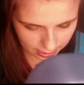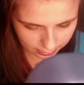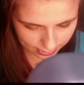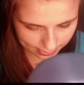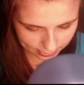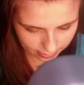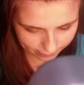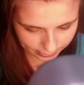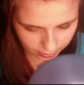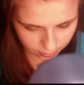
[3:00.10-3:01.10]
not like,
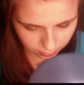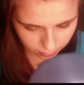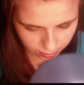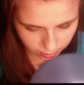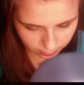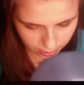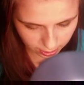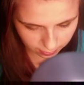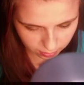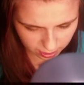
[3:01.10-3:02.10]
if it gets ruined, it's too much
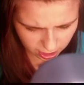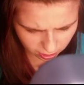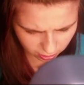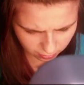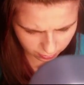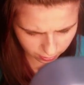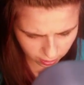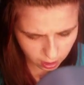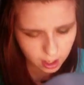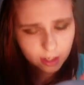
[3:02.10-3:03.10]
damage, but it shouldn't get ruined.
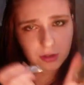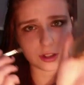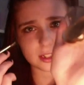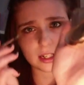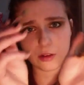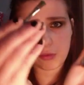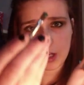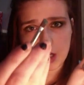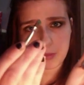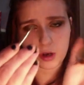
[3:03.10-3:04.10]
So we're just going to
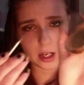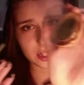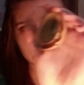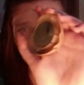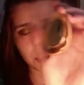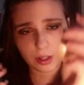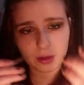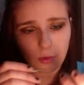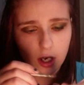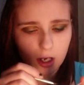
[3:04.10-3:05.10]
wet our brush in some
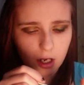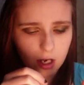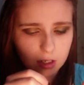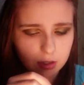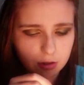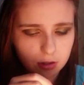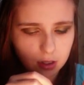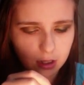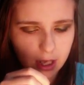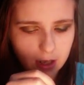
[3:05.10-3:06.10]
plain water and just
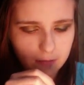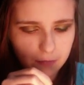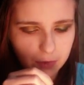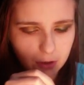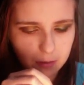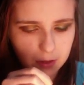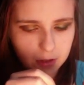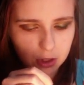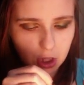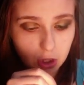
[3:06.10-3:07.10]
going to like rub it
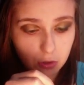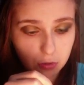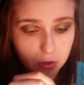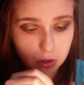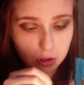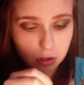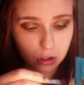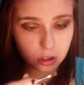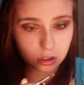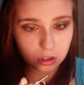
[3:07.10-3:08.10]
in the shadow.
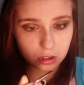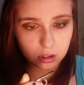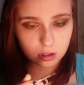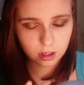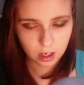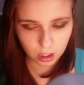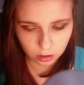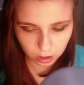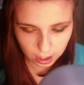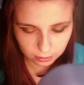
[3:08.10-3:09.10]
A
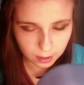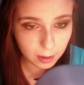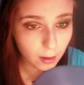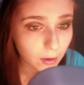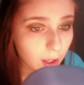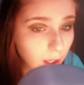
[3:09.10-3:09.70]
lot will come off.